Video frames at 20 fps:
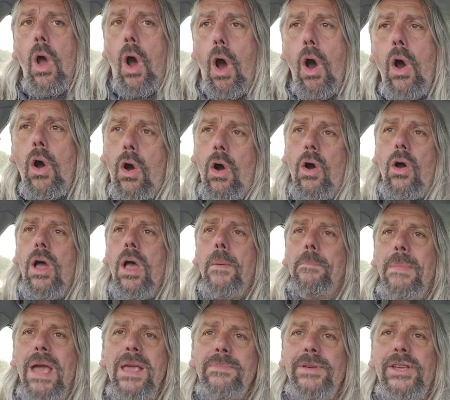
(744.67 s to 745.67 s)
Or
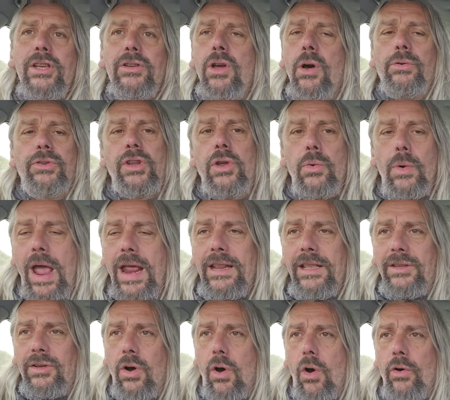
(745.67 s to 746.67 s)
maybe you don't do
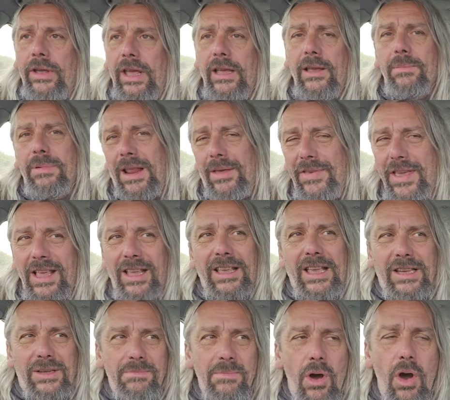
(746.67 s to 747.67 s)
any talking, but I think
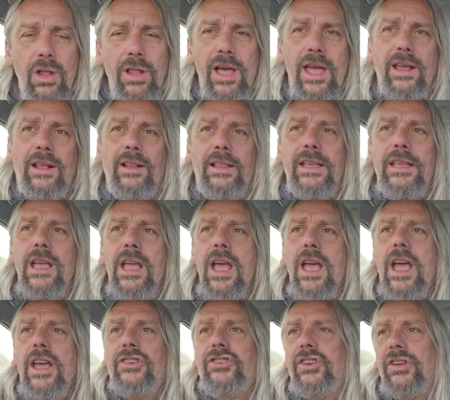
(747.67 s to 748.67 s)
it's more likely
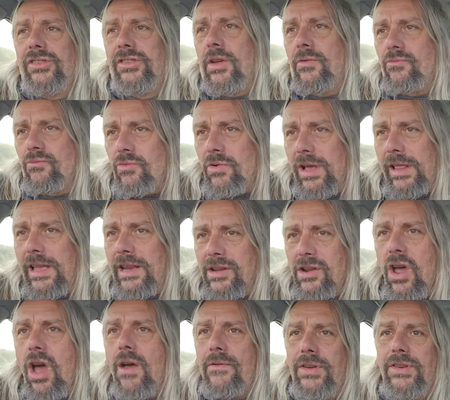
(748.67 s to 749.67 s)
it's just a really
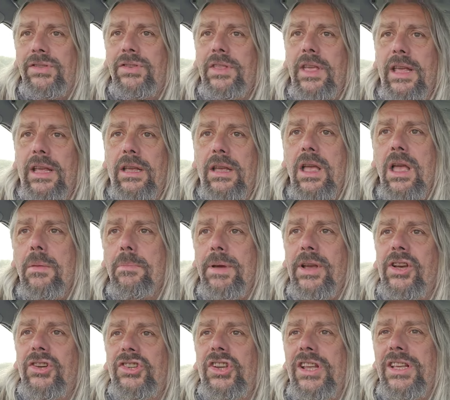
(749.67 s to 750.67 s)
nervous thing
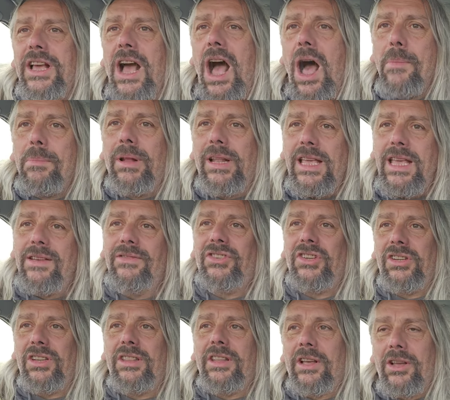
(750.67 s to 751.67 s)
because she can't believe
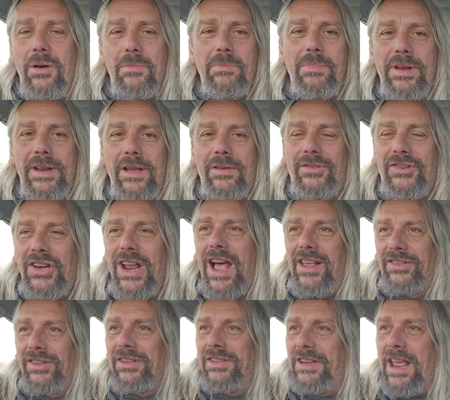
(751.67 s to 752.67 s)
she's in the company of
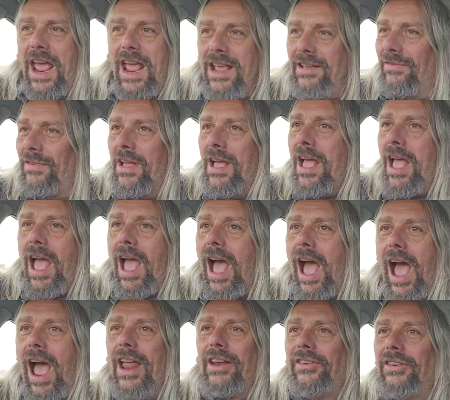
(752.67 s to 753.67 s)
Chaz and Dave.
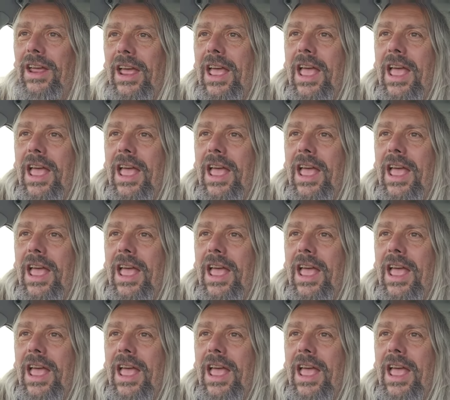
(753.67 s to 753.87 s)
And